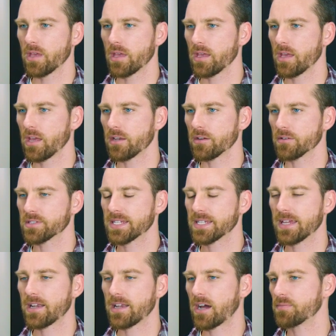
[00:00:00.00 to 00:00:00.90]
and you'll
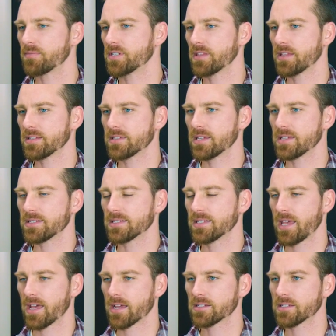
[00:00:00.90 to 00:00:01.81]
see an option that says
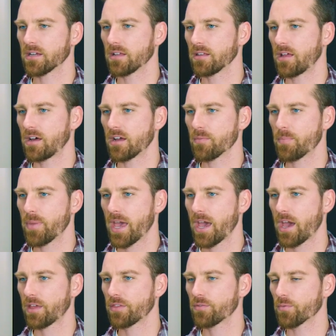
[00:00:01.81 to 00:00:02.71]
text along
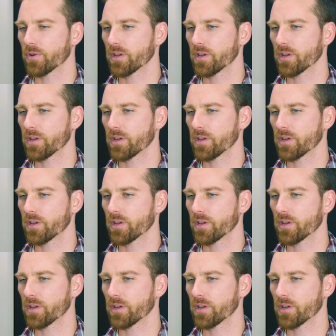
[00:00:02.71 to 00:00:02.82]
path.